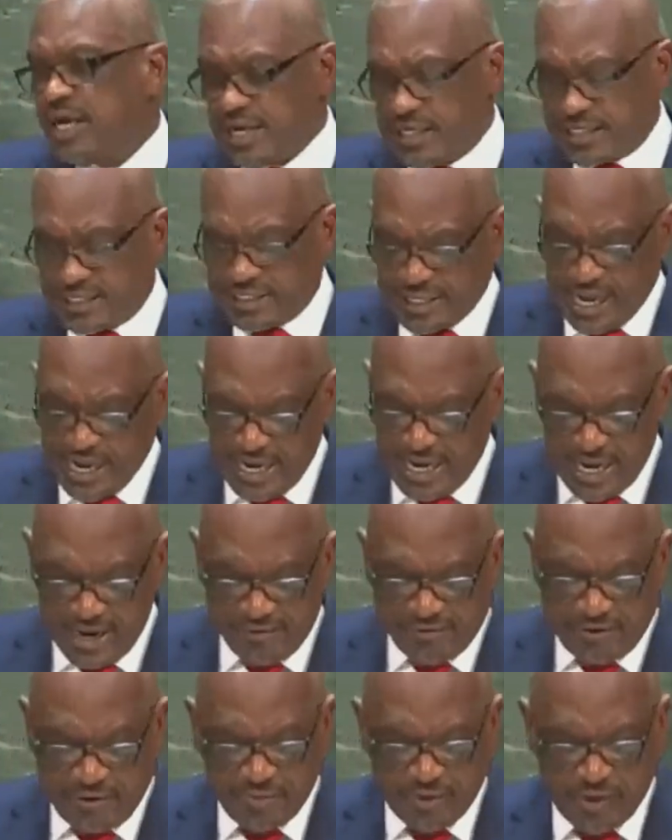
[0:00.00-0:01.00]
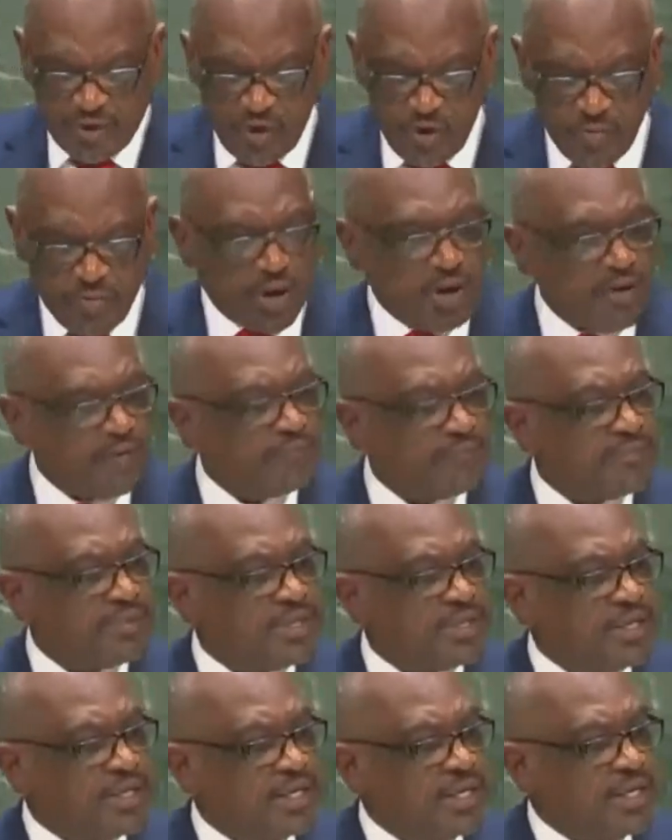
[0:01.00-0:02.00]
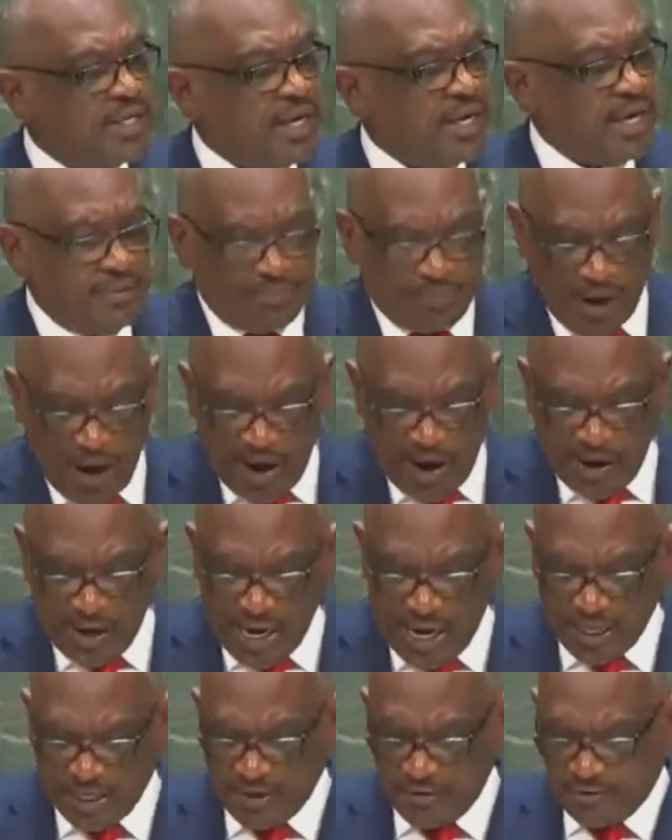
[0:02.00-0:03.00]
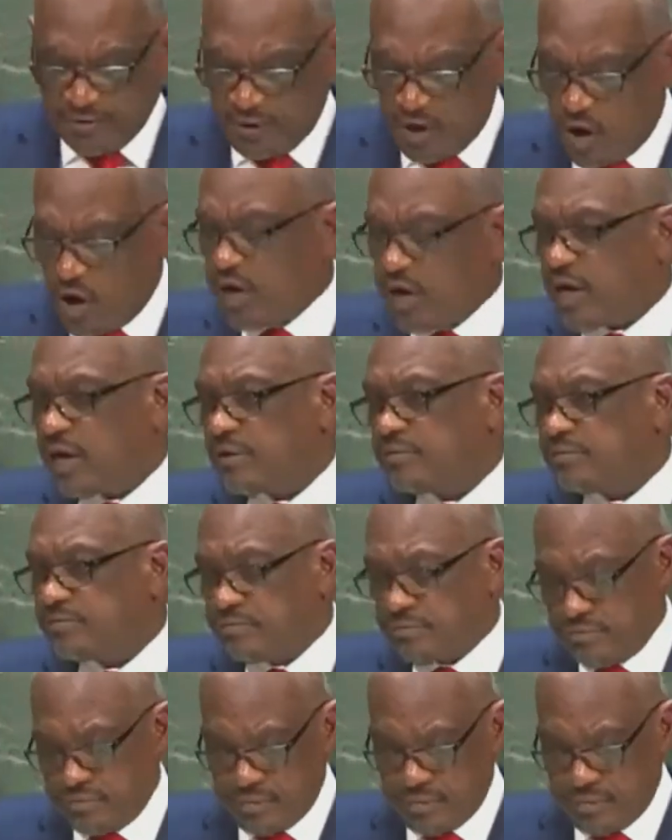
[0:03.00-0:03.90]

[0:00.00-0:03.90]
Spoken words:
extending from Cuba and parallel to Florida,